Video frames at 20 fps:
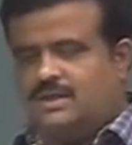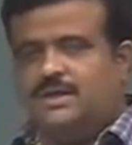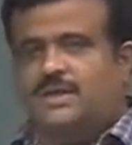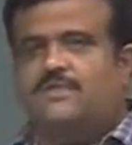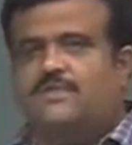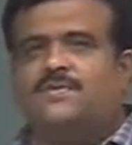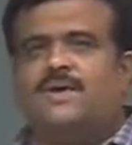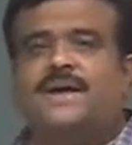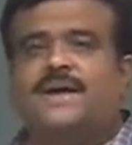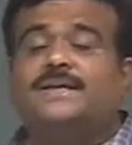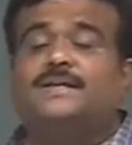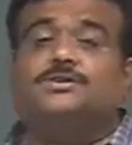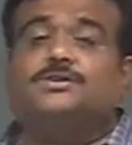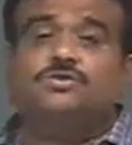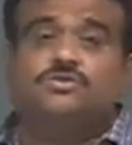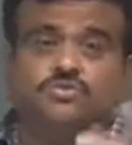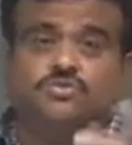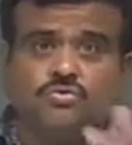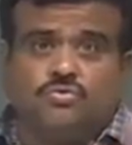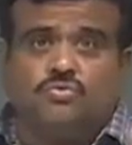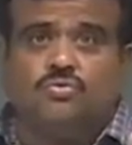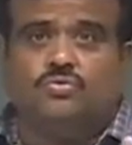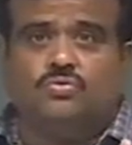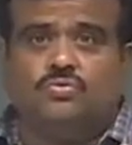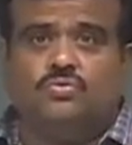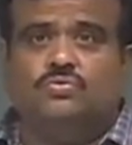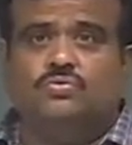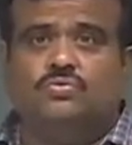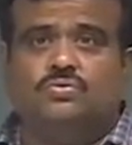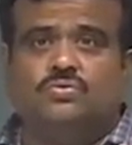If I is 2,
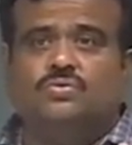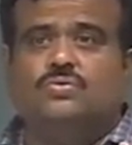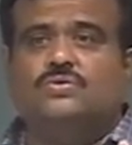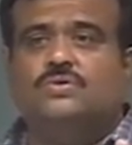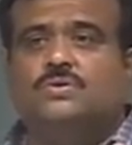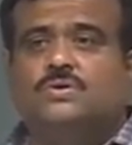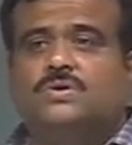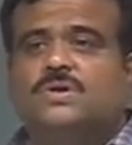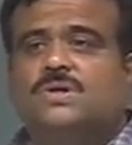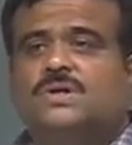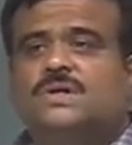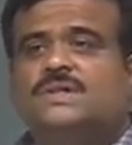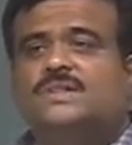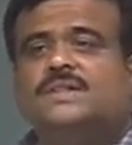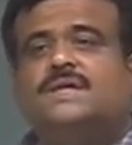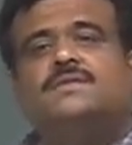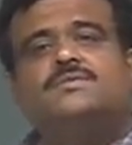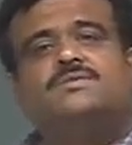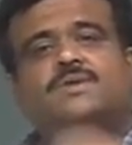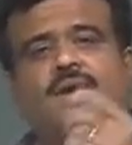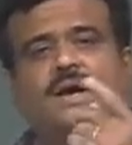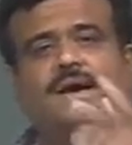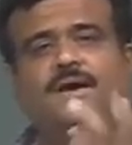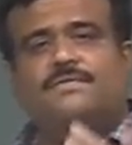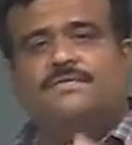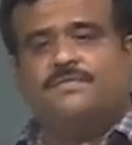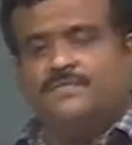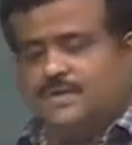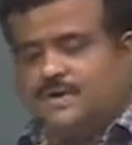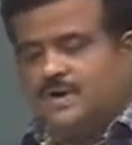then we
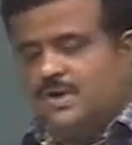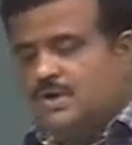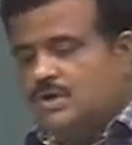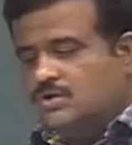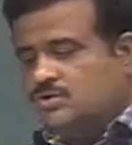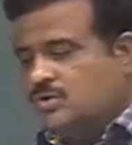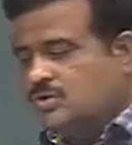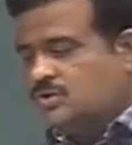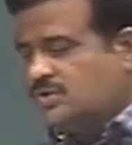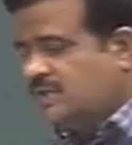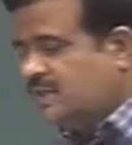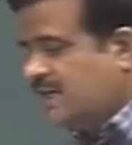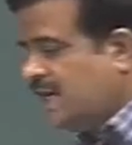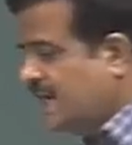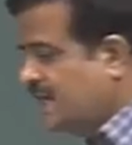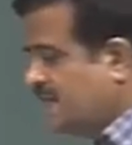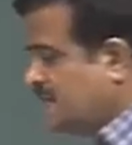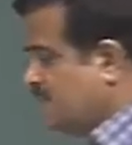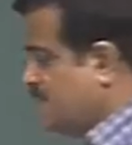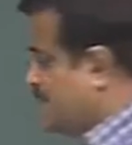have, so Ci is